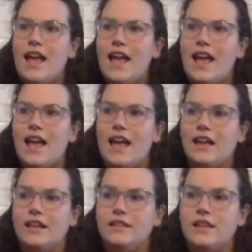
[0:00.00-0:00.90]

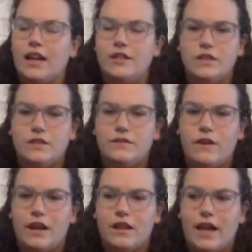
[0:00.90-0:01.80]
And I just
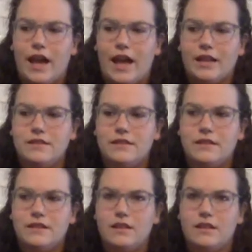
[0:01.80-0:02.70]
finally
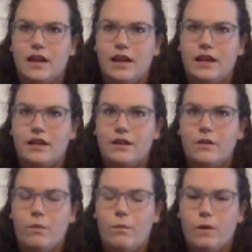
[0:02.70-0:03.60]
asked, like,
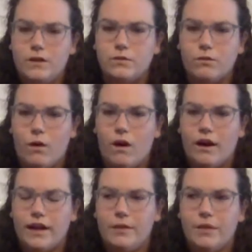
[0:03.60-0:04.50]
what's
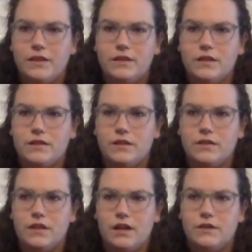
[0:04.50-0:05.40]
wrong? And my sister
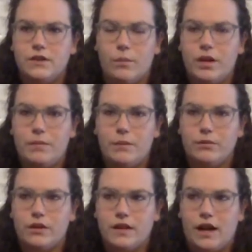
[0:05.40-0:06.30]
said, so many
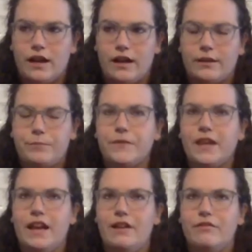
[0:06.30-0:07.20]
people are dying.
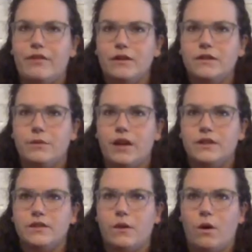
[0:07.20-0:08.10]
And at first, when I
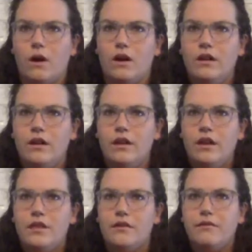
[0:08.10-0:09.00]
saw
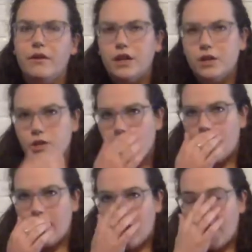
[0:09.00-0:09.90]
the footage,
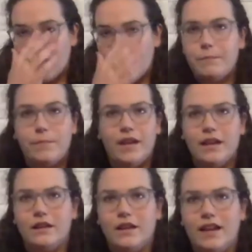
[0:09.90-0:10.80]

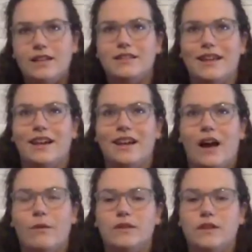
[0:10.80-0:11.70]
being innocent,
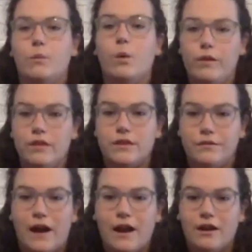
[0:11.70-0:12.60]
I was like, well, when there's a
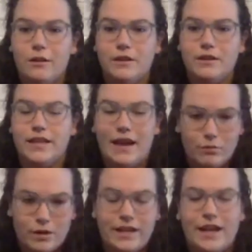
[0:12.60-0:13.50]
fire in a building,
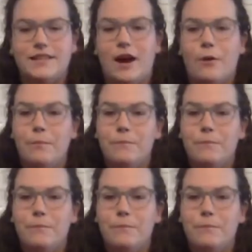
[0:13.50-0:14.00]
everybody gets out.